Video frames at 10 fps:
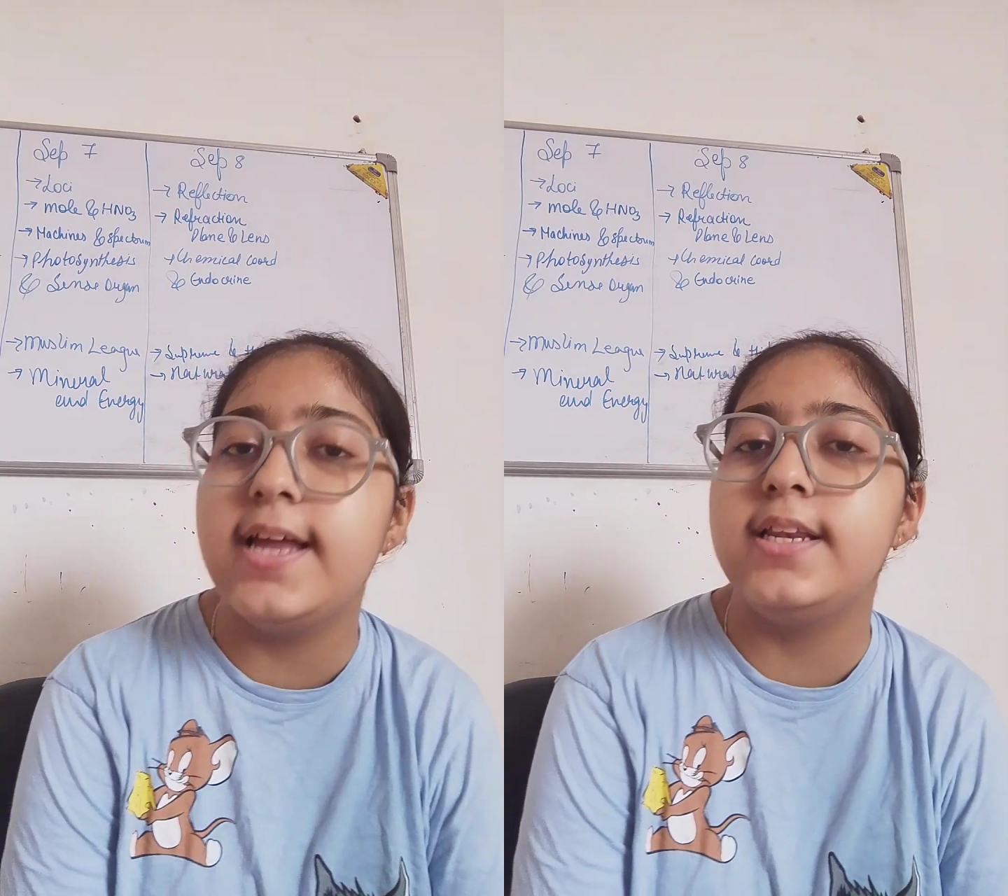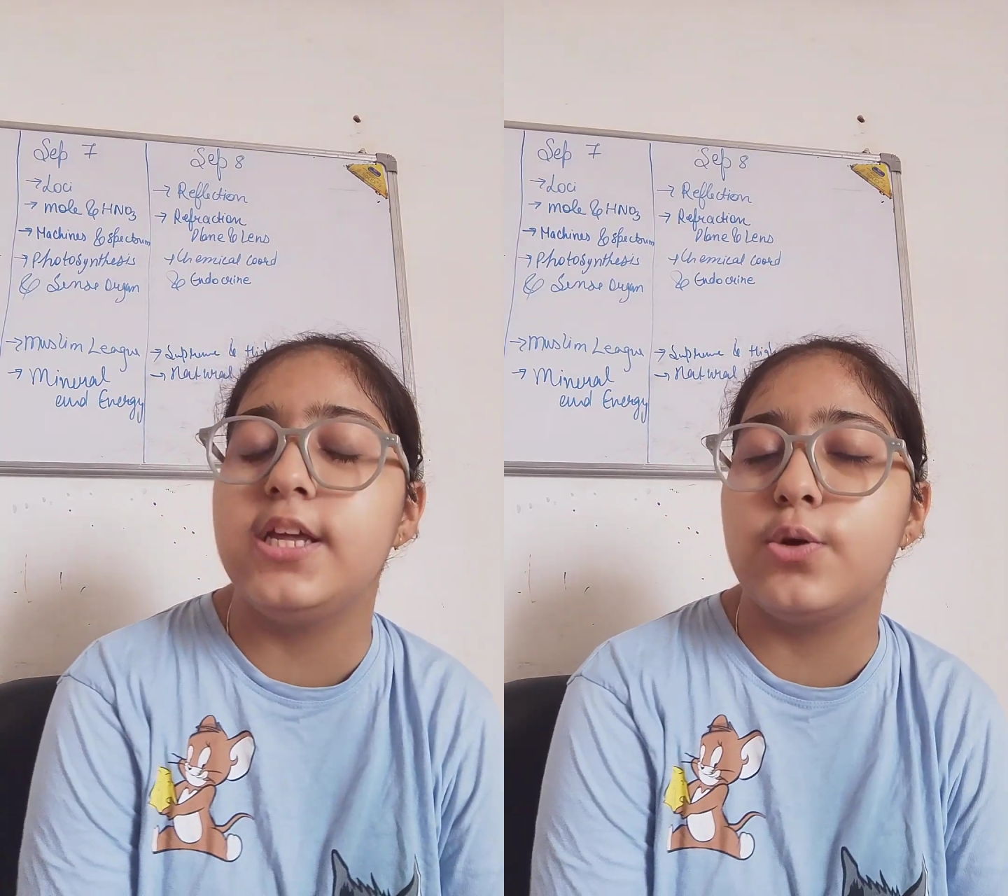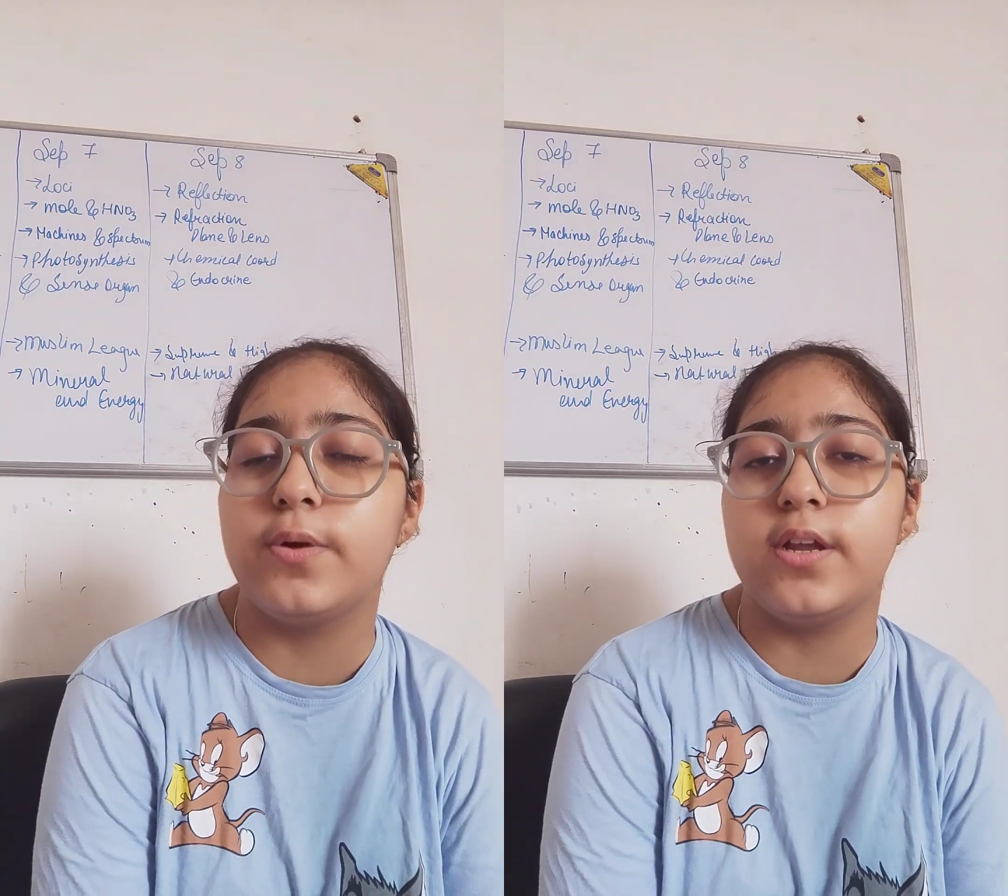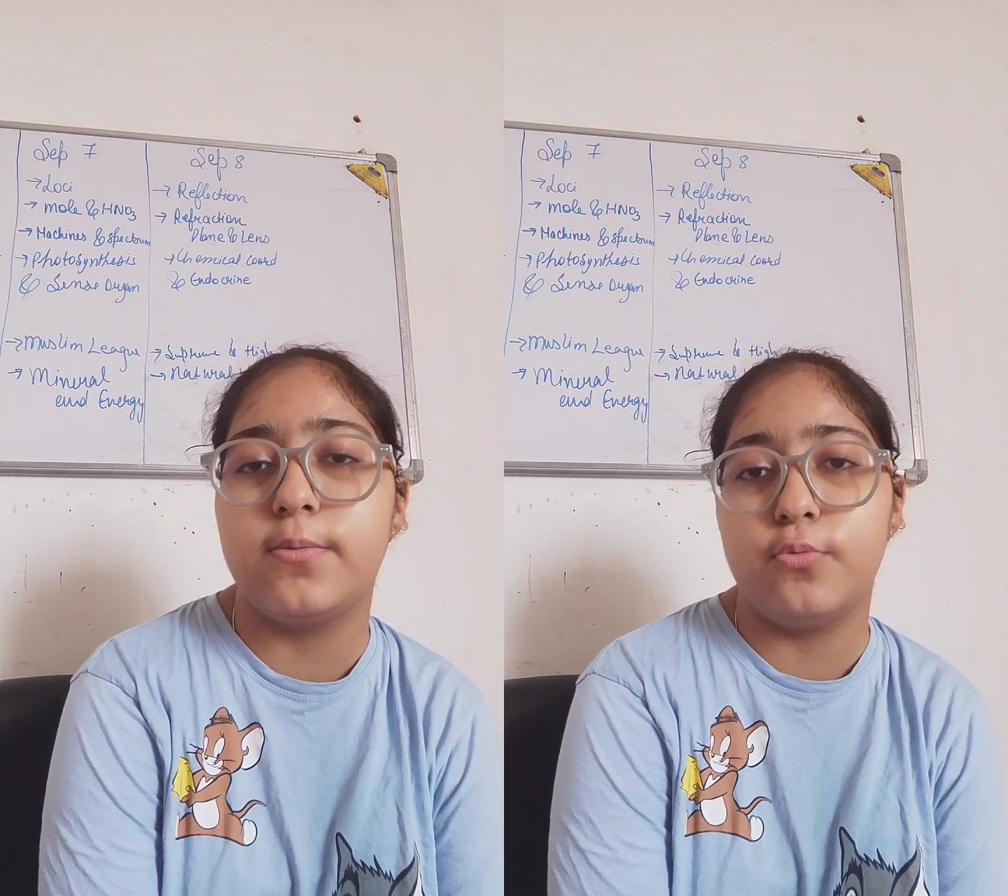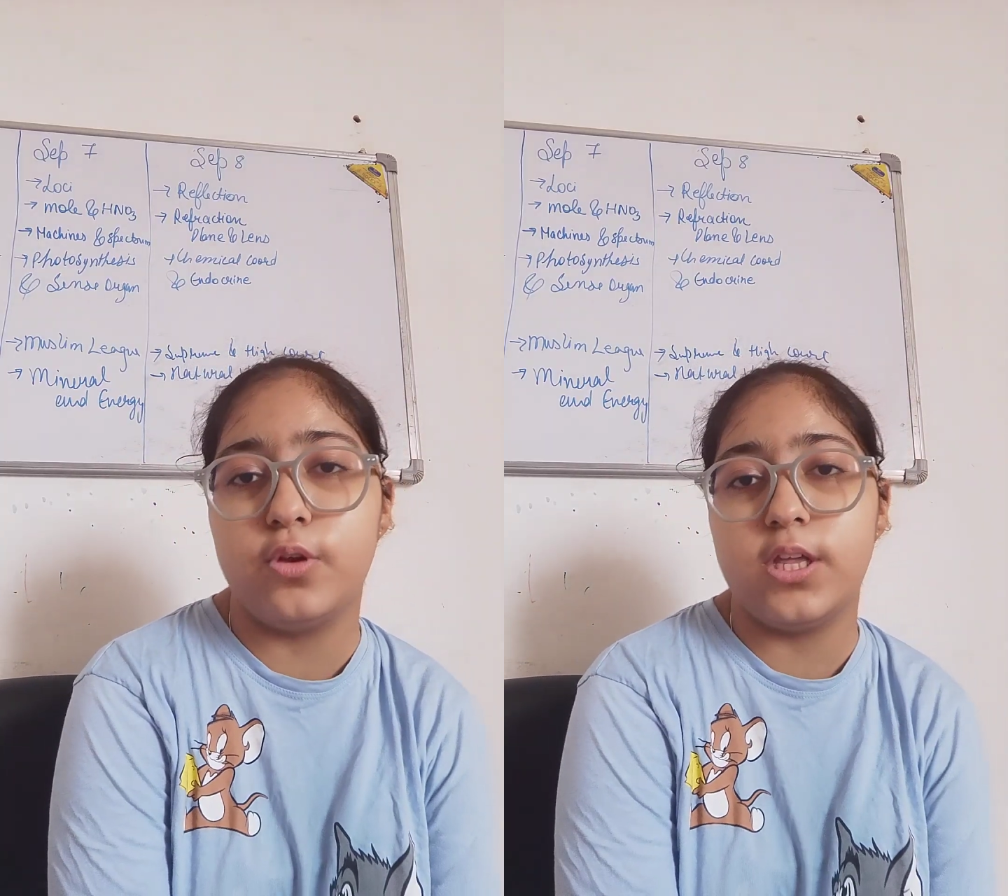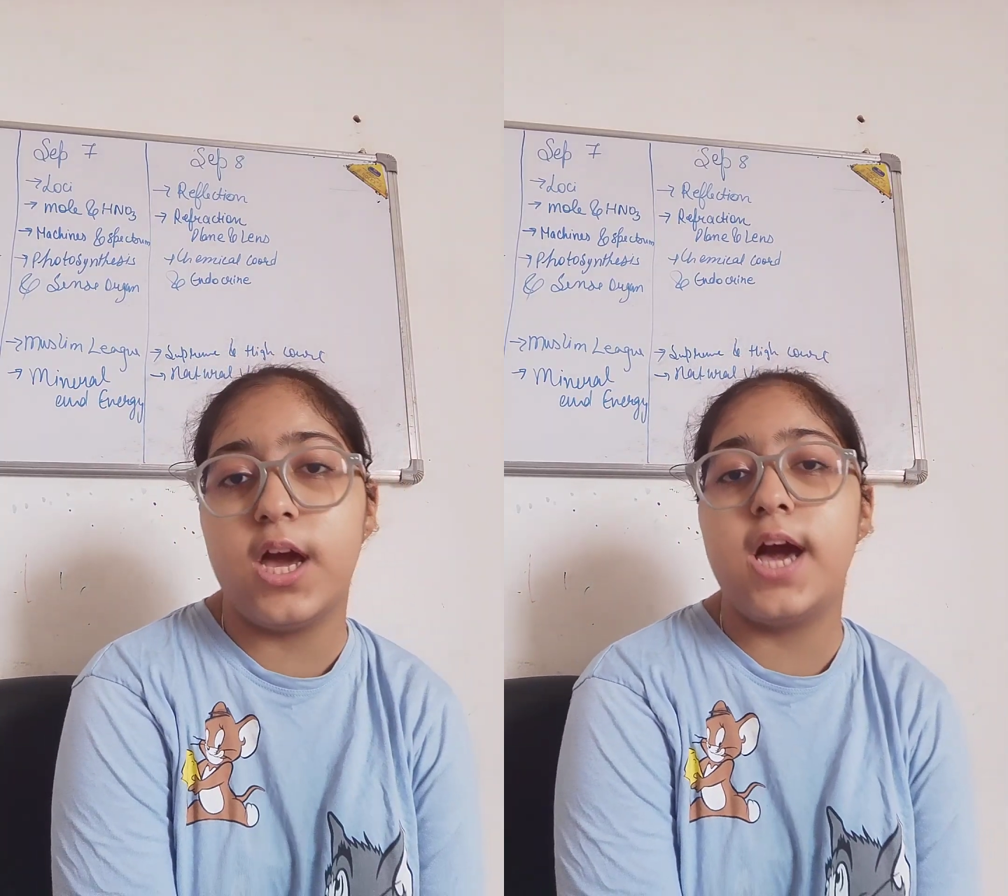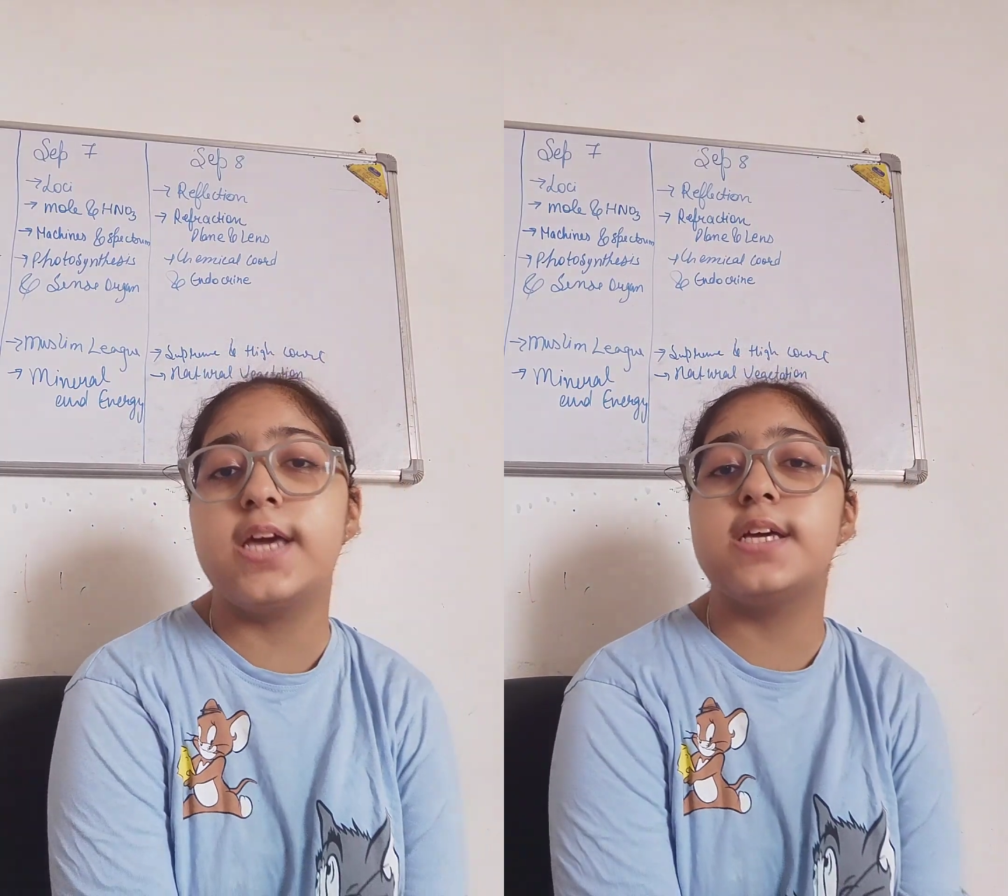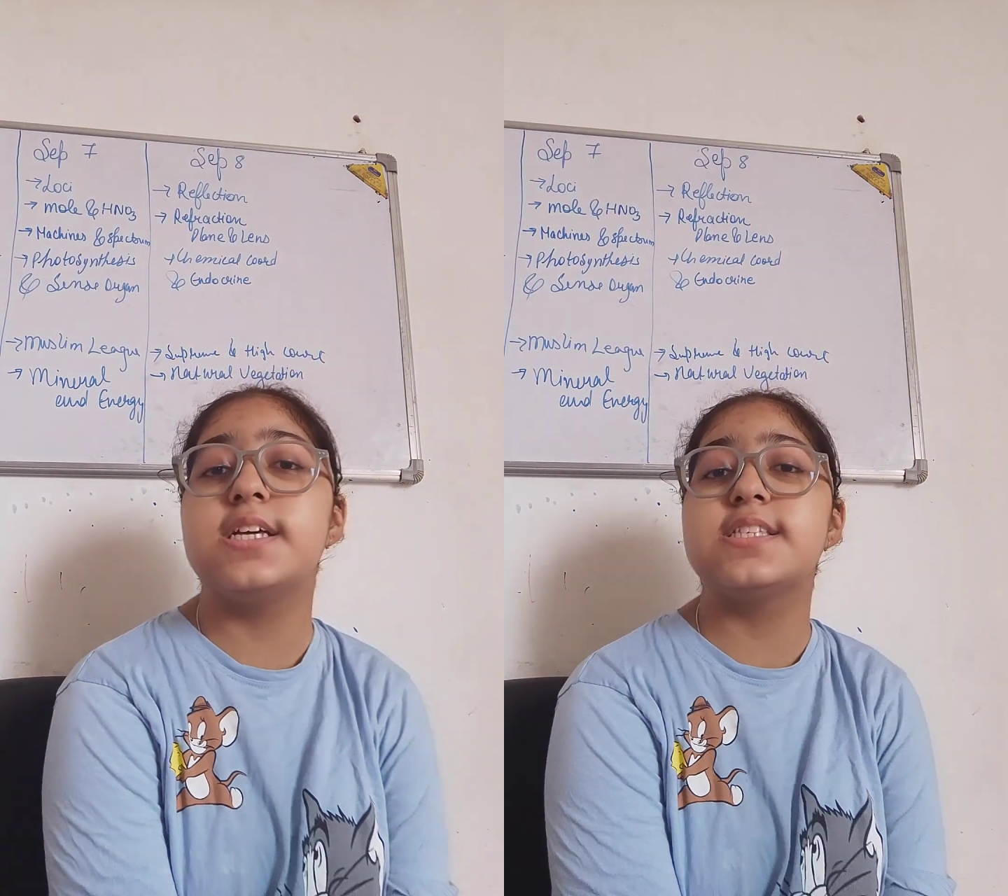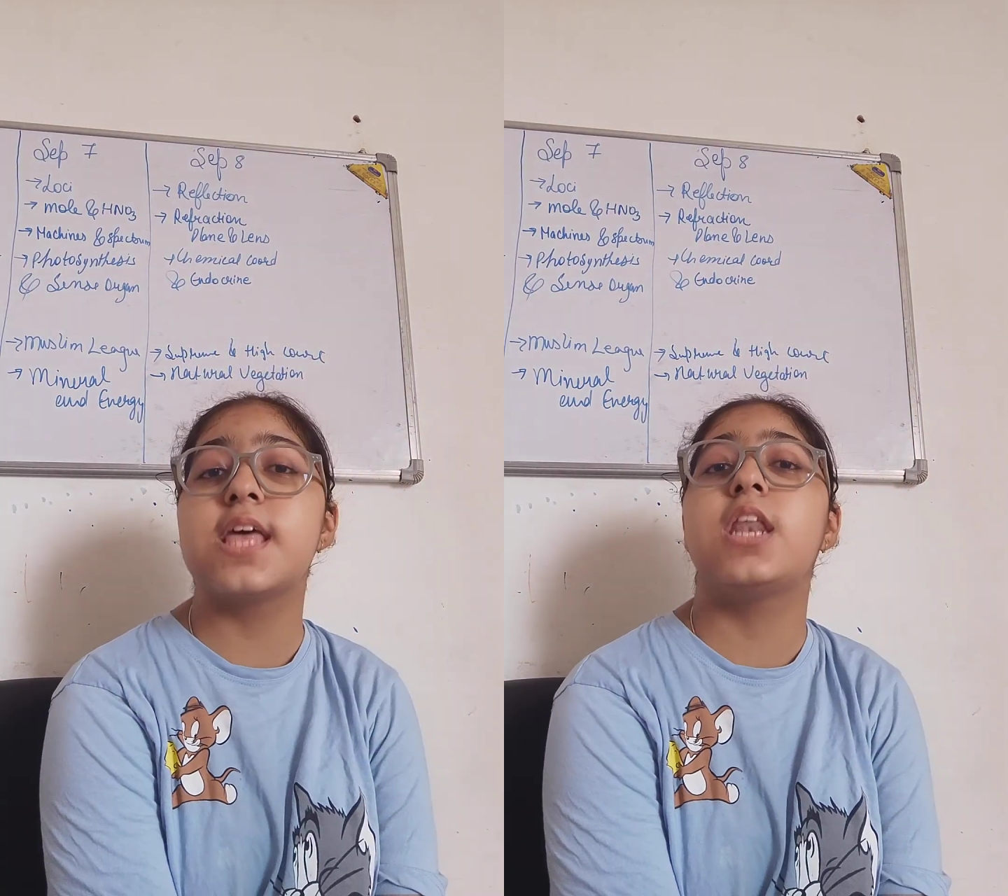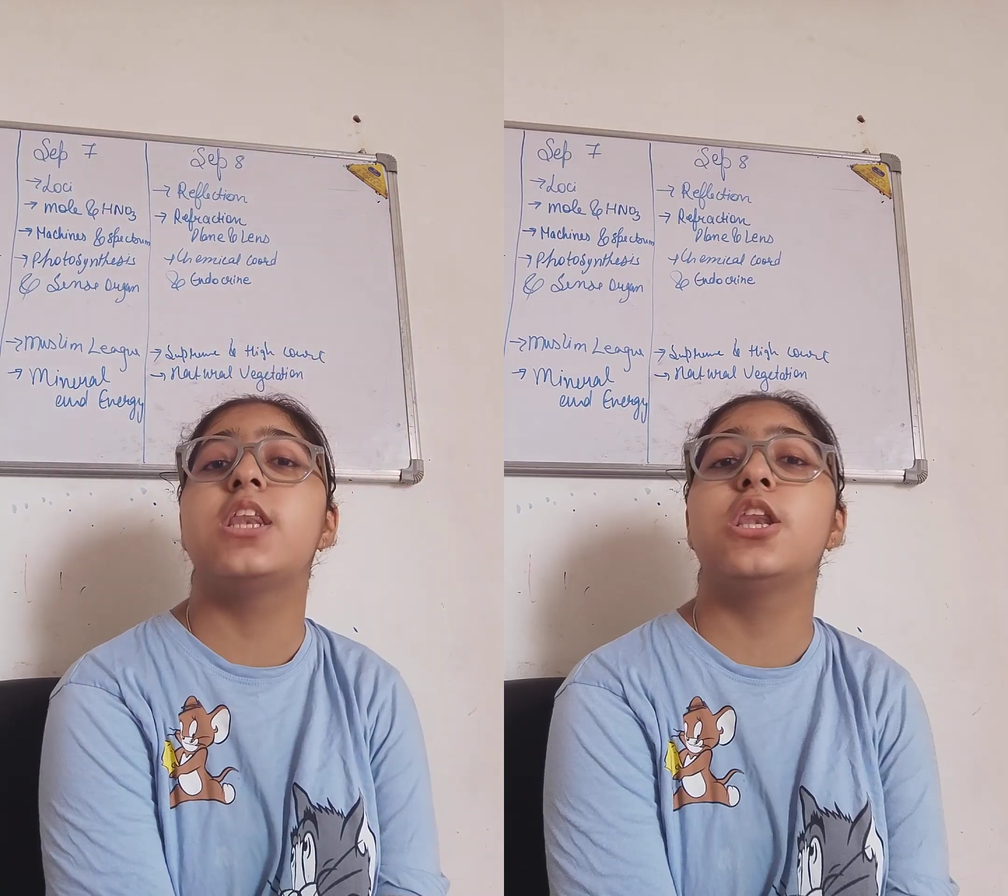and liquid ammonia is